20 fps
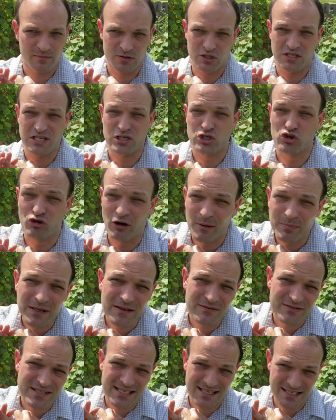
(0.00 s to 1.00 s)

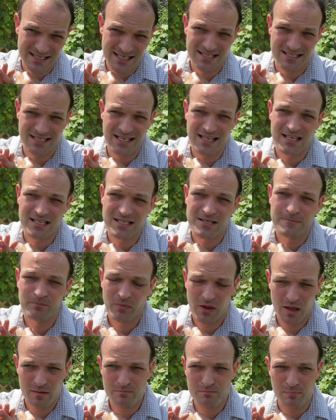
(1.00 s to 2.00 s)
descriptive statistics.
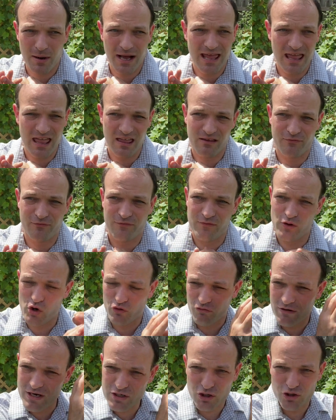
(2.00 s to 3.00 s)
But if your
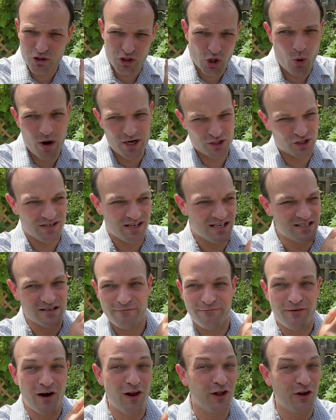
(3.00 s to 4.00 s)
research question doesn't
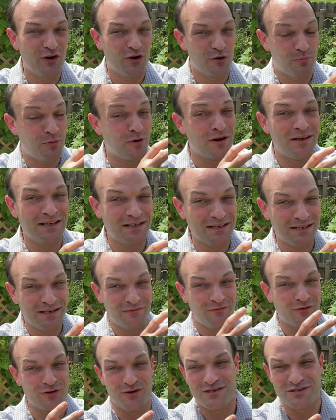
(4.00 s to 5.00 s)
fall under
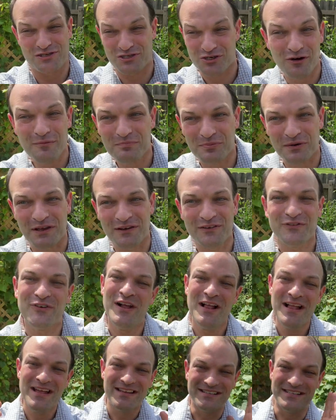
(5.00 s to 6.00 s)
predictive or descriptive,
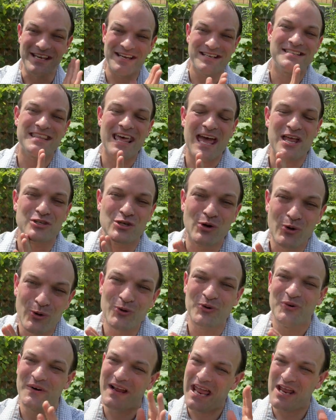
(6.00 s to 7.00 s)
does that
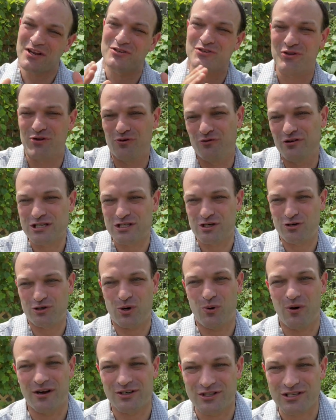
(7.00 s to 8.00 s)
tool answer the research
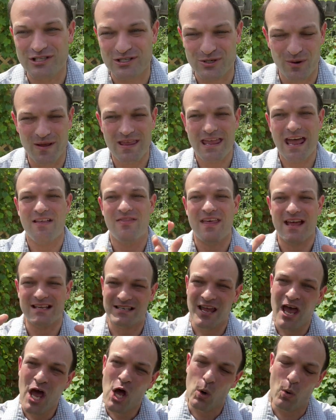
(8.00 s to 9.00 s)
question? So again, that's
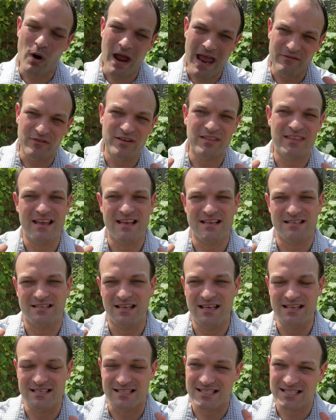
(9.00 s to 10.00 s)
where everything is
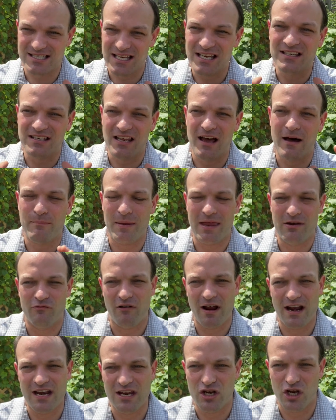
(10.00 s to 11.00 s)
synced up and
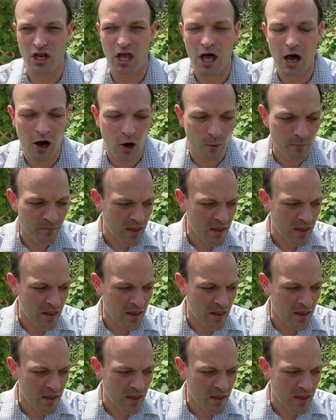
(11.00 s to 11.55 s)
ready to go.